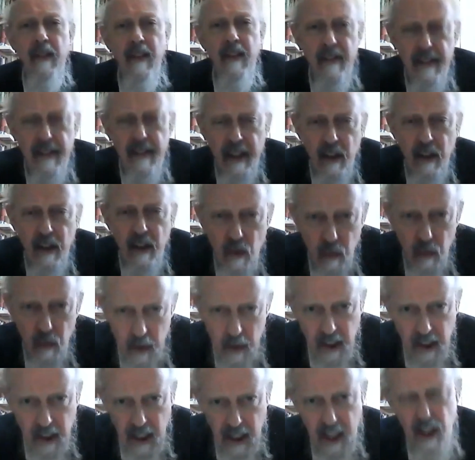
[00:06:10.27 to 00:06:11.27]
thing to
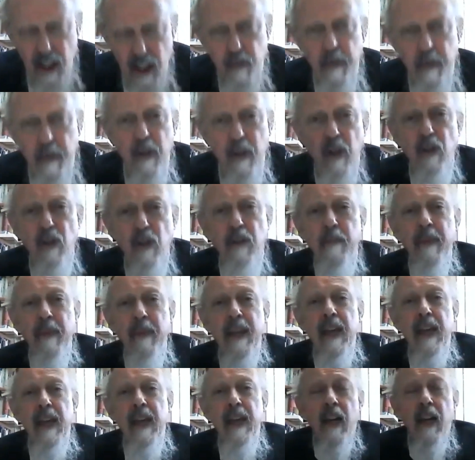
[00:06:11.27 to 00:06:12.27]
realize, because
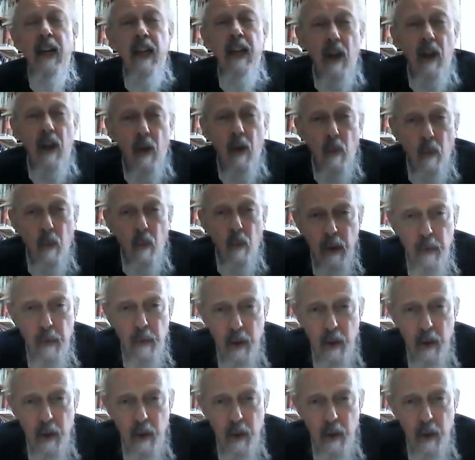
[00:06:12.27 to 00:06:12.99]
when